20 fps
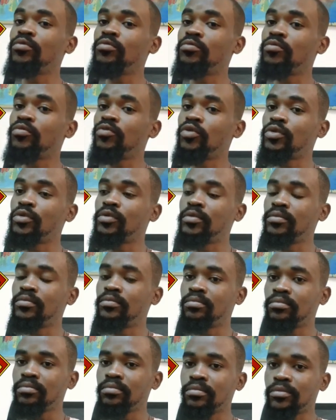would
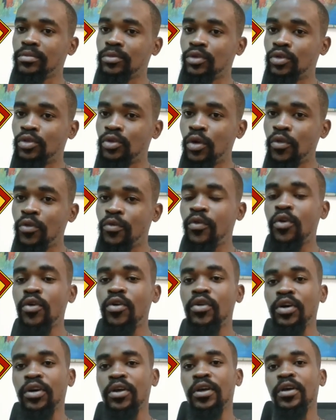go
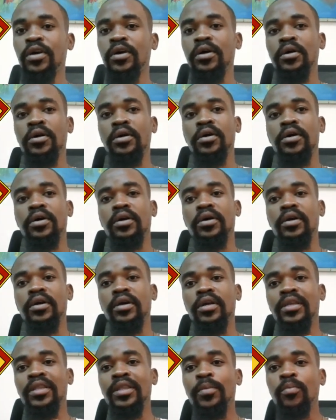for
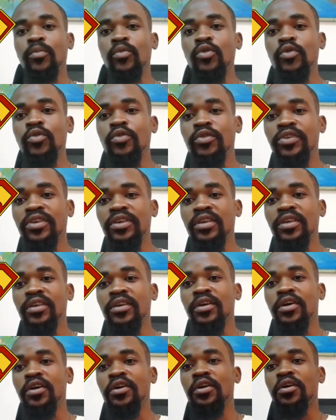in a movie
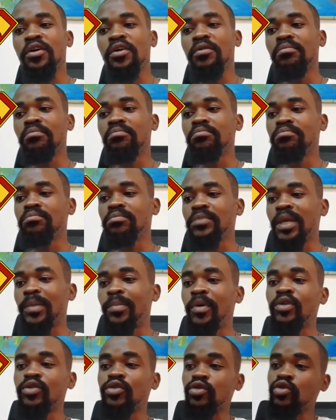
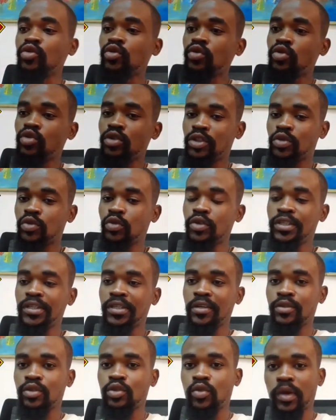about the
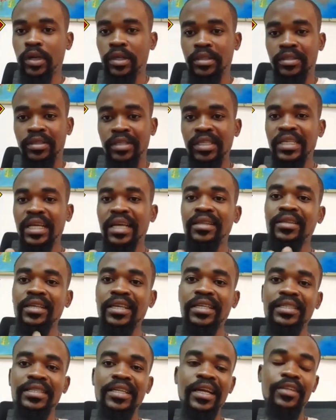Suicide Squad. These are
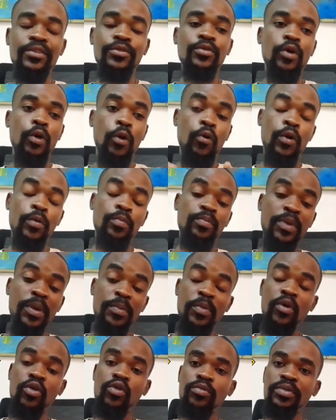things that
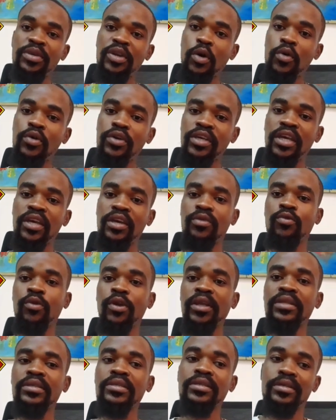people will be okay
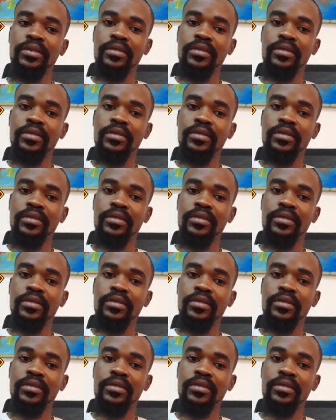with